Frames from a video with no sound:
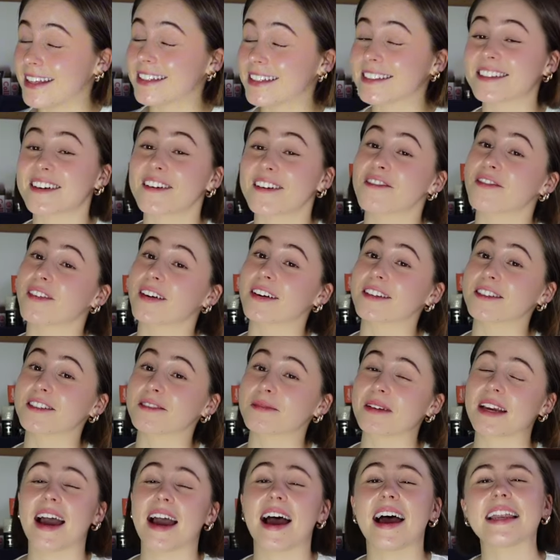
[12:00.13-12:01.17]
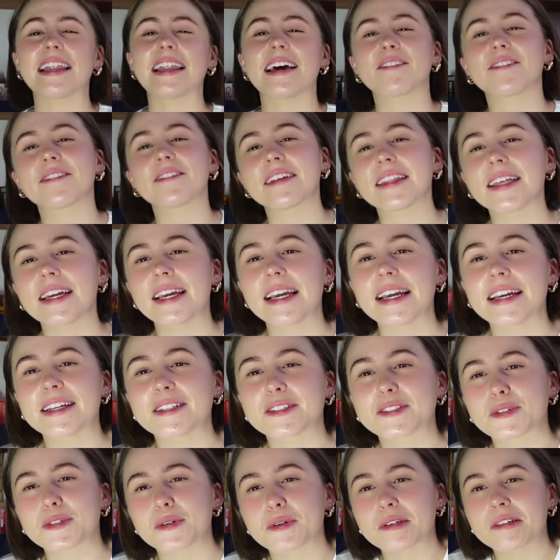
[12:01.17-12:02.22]
still follow me, and I really
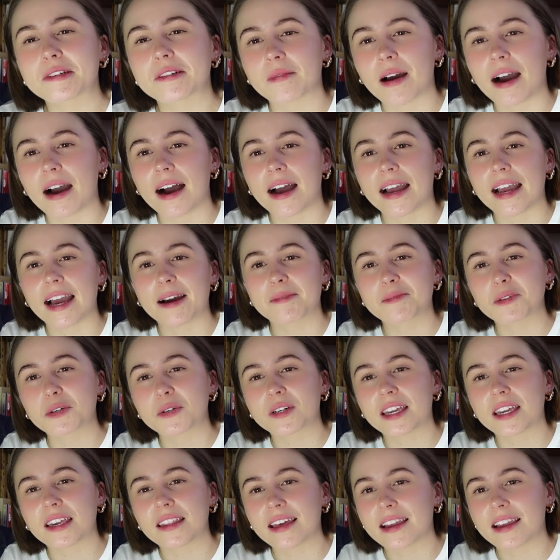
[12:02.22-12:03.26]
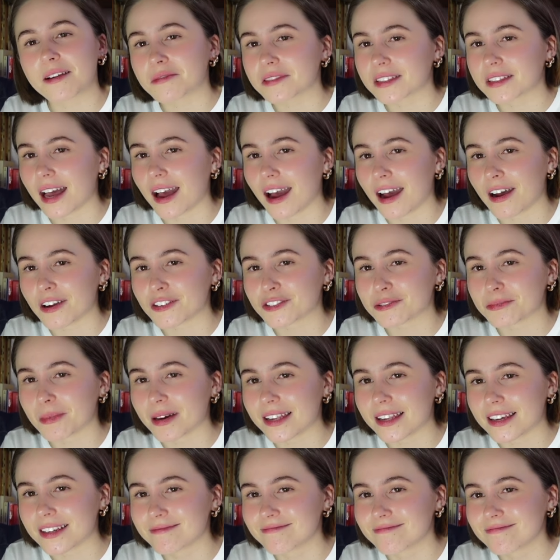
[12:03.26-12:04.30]
don't know why. I'm low-key like, was that hush
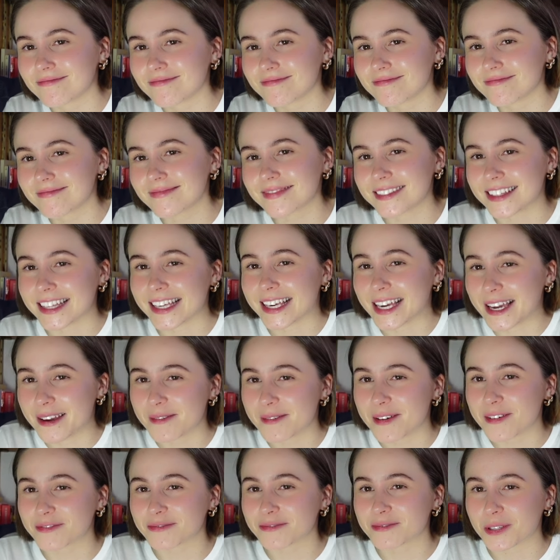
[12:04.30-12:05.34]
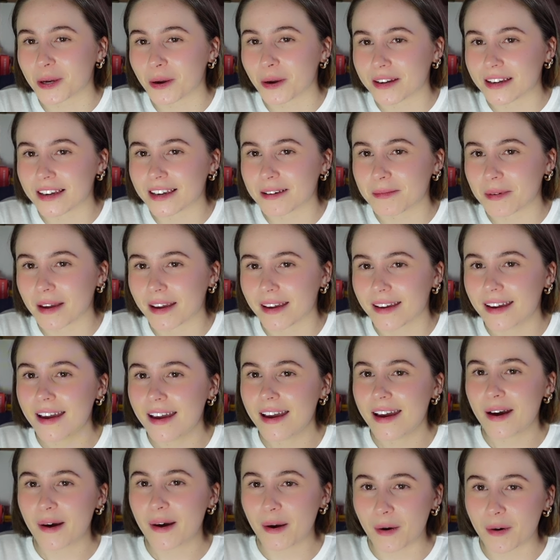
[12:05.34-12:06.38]
money to keep me from talking about
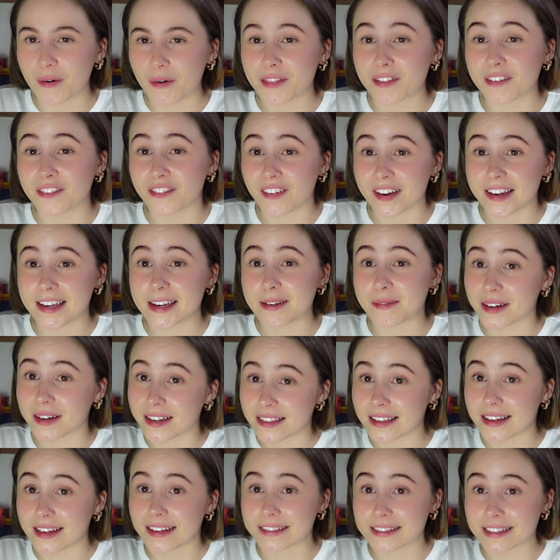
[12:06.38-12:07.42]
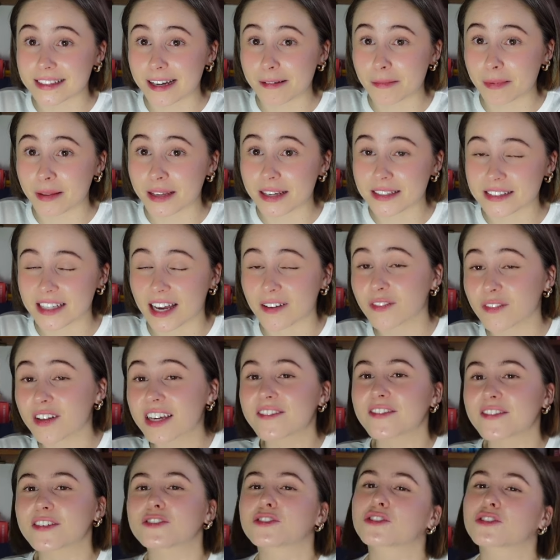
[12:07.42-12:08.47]
all the fucking weird things in that place? I've not
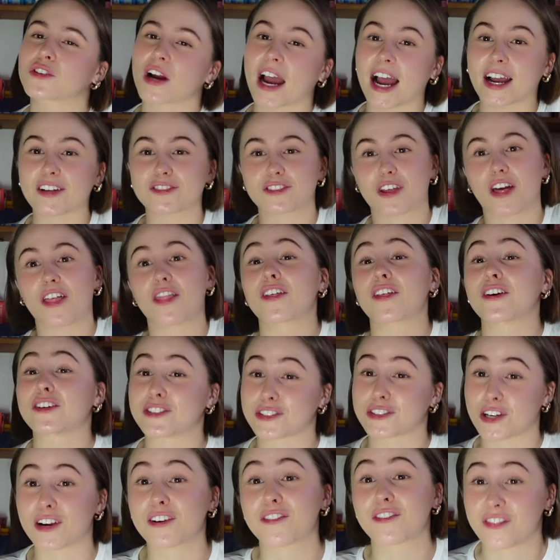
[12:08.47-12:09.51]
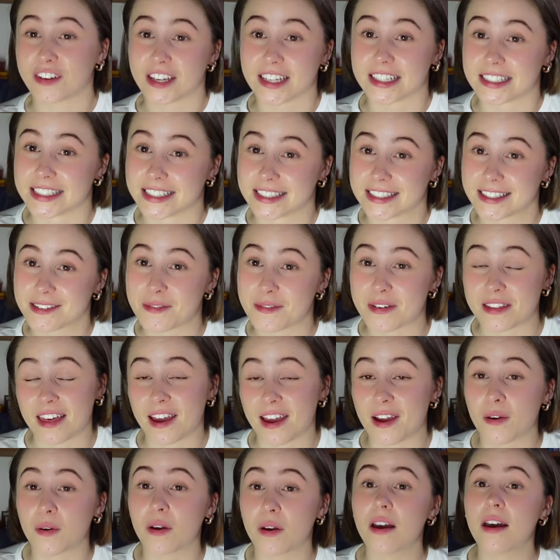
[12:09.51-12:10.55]
even scratched the surface with
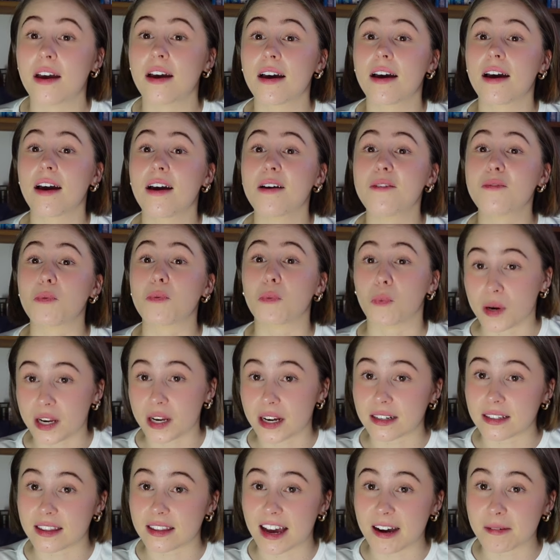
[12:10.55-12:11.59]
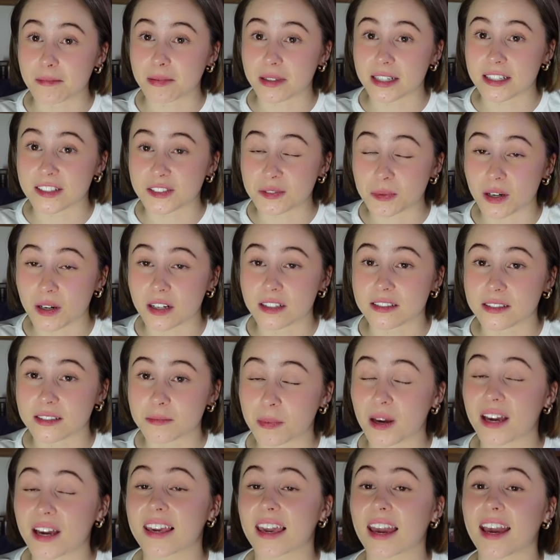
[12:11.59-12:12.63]
how weird that place was.
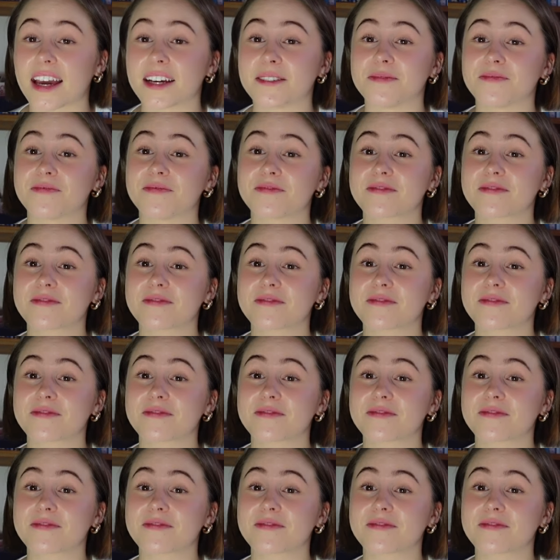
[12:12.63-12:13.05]
But again,